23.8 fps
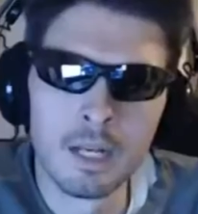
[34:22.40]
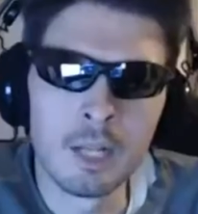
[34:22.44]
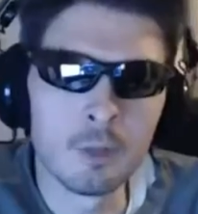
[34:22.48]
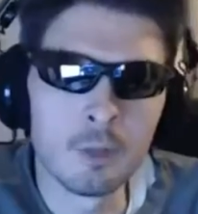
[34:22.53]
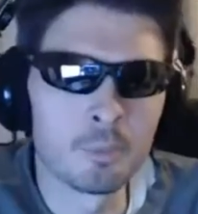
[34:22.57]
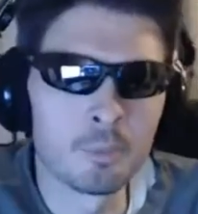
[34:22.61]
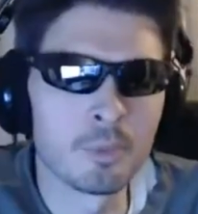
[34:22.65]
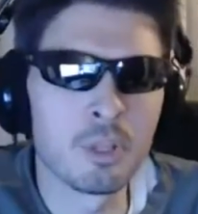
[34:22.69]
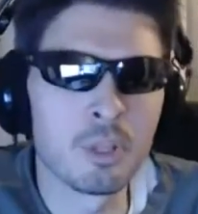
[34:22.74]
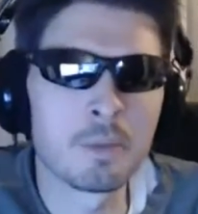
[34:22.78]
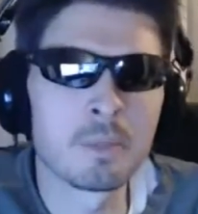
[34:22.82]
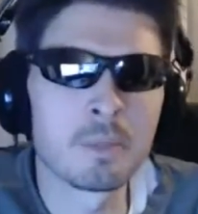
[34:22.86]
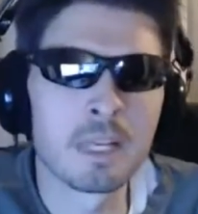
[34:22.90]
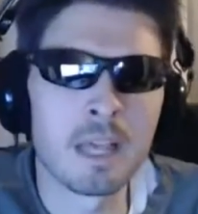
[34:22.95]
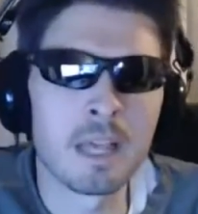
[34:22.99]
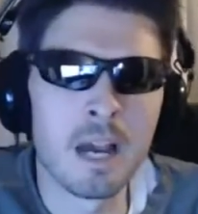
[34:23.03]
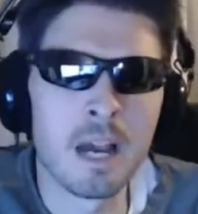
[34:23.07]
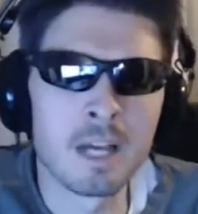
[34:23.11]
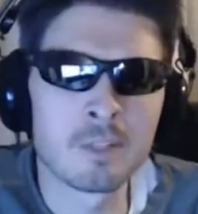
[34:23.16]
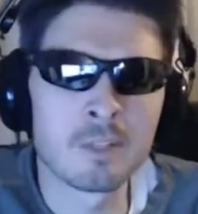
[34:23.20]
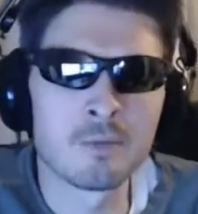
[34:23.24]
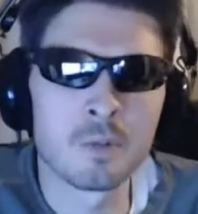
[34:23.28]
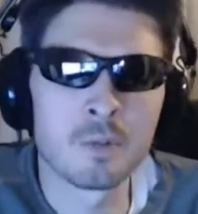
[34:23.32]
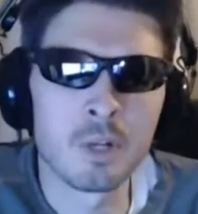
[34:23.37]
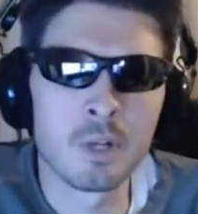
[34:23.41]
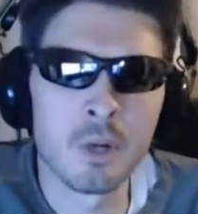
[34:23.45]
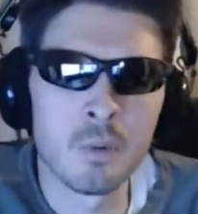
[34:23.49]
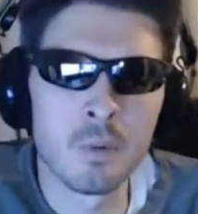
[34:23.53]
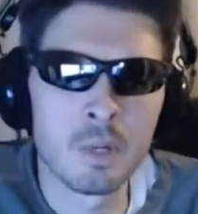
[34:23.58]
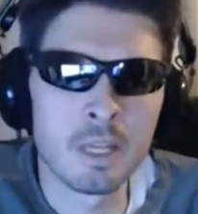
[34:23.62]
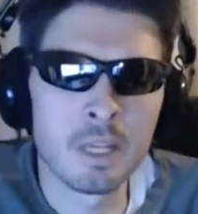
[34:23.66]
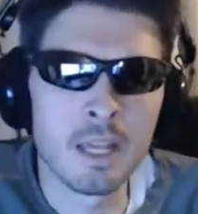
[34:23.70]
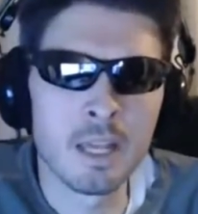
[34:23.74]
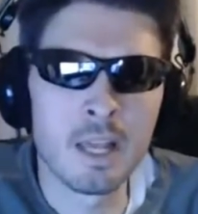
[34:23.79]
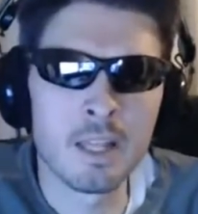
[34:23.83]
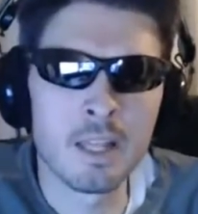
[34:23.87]
blame the guys for going
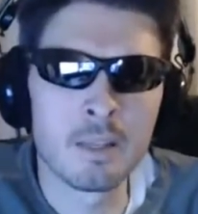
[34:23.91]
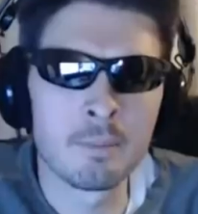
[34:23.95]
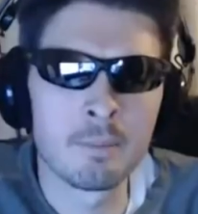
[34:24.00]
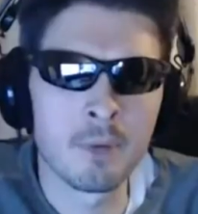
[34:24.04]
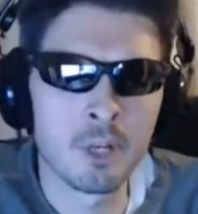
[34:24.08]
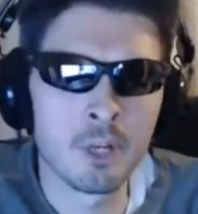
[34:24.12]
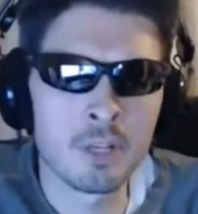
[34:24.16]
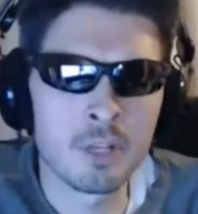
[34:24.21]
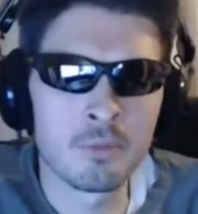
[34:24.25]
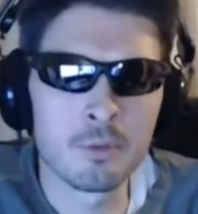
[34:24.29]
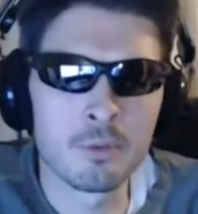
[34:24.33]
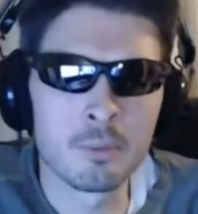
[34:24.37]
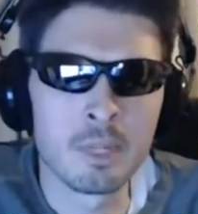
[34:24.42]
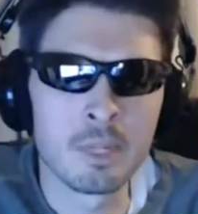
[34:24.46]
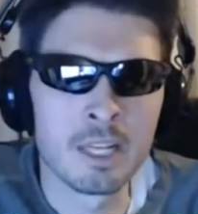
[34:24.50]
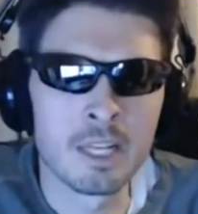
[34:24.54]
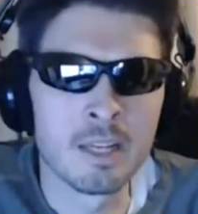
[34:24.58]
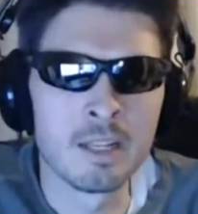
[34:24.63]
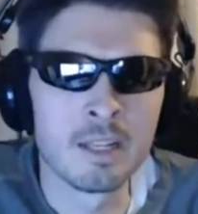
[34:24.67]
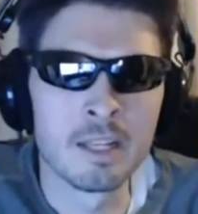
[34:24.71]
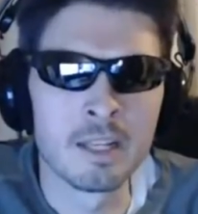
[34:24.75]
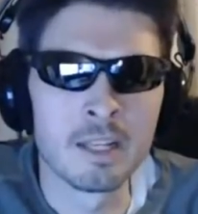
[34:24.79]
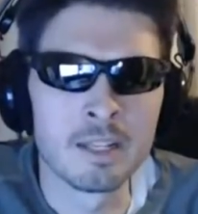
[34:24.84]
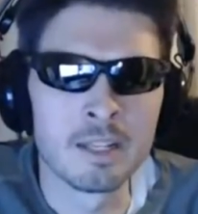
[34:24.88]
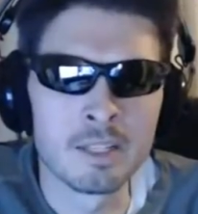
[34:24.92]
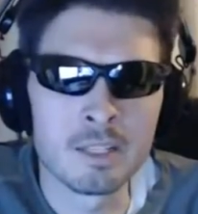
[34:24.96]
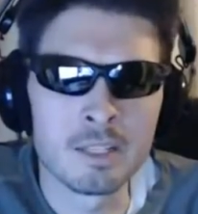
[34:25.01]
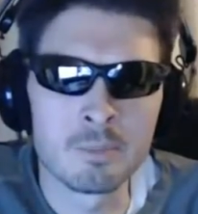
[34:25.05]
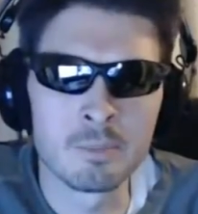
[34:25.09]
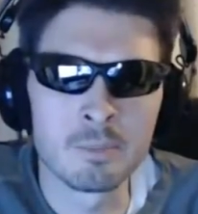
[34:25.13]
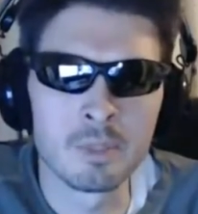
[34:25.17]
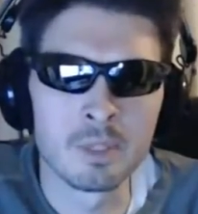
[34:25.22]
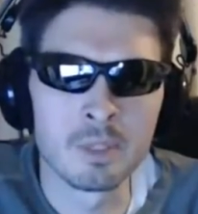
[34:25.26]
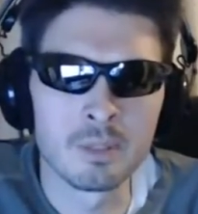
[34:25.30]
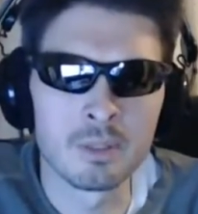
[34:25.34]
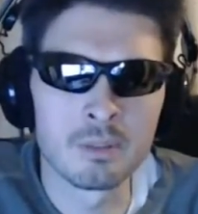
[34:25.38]
and getting the money from the idiots,
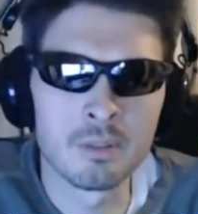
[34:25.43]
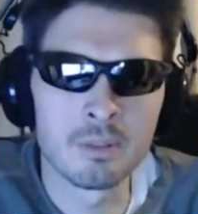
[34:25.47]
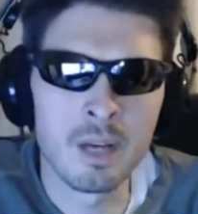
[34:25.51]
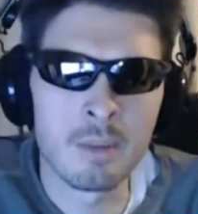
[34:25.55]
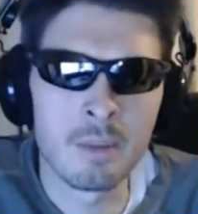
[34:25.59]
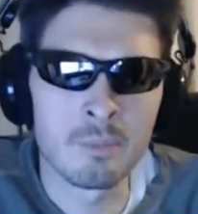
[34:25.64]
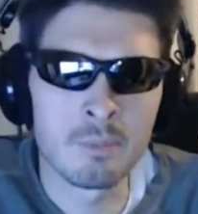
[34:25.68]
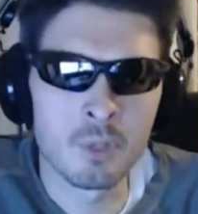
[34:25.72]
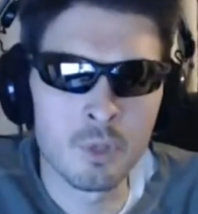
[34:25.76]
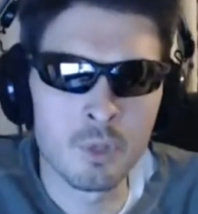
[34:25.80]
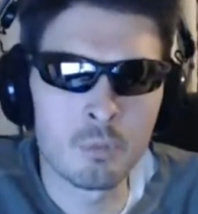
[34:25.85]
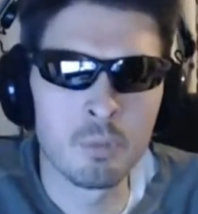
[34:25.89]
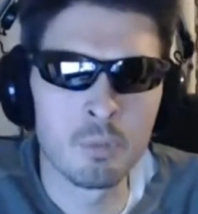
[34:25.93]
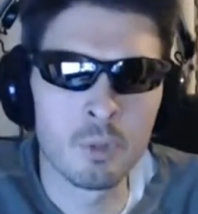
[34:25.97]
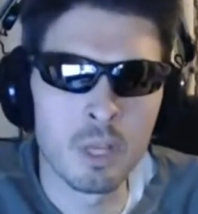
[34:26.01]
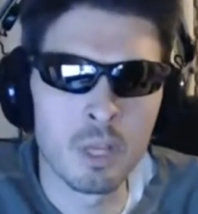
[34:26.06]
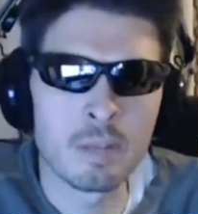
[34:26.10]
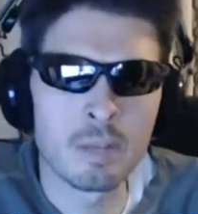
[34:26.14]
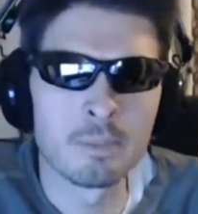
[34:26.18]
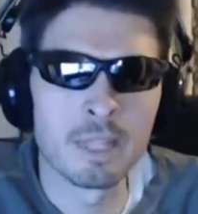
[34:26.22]
but I do blame the